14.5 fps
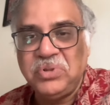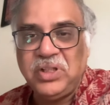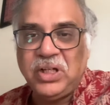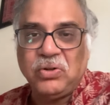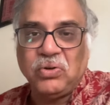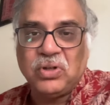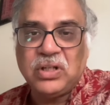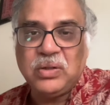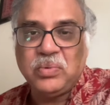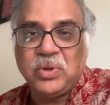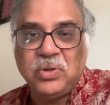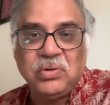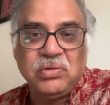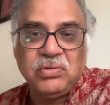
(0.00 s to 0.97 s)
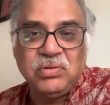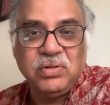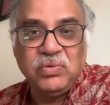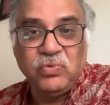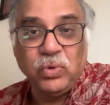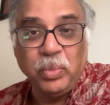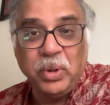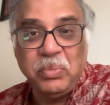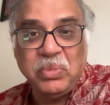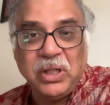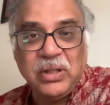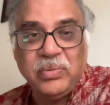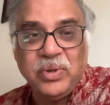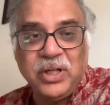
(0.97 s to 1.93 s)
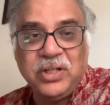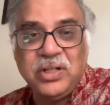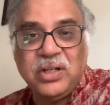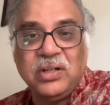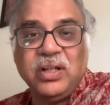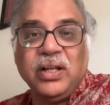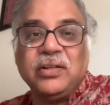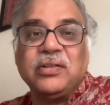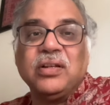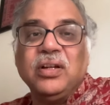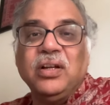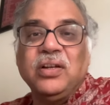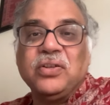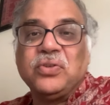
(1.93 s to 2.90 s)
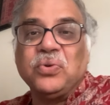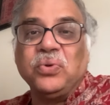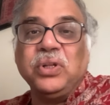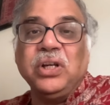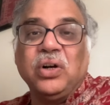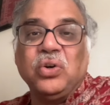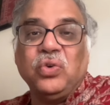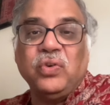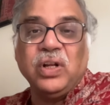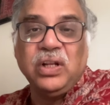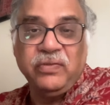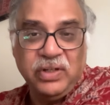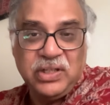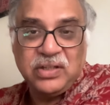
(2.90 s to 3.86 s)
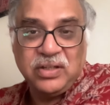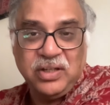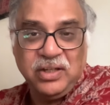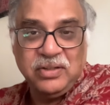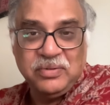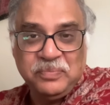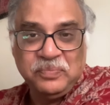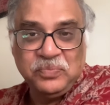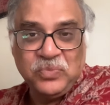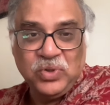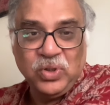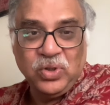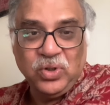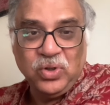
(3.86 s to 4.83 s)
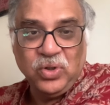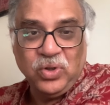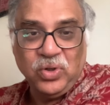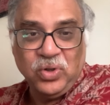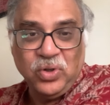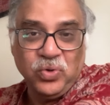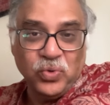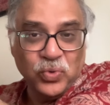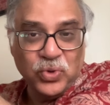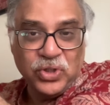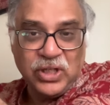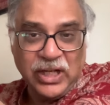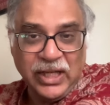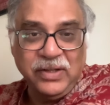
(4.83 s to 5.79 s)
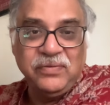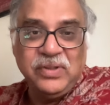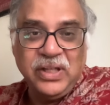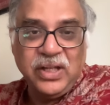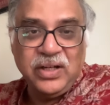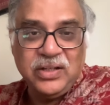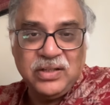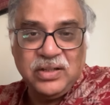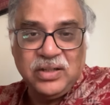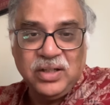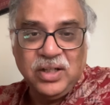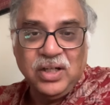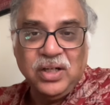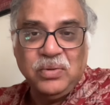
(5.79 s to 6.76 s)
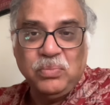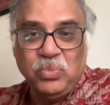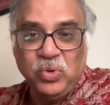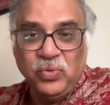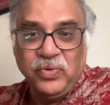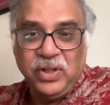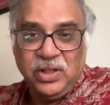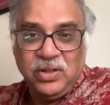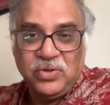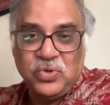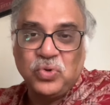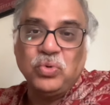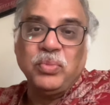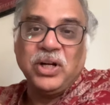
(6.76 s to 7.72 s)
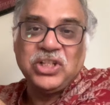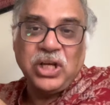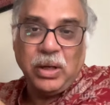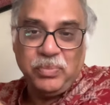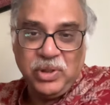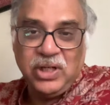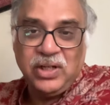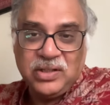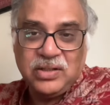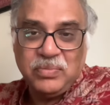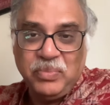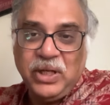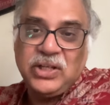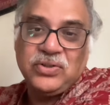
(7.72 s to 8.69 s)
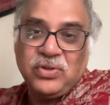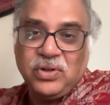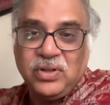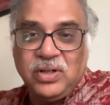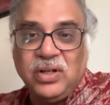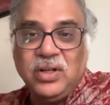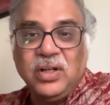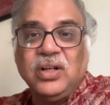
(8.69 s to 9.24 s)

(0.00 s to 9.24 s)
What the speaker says: they talks about woman mathematician like Sonia Kovalevsky, on whose life there is a movie, Too Much Happiness, based on a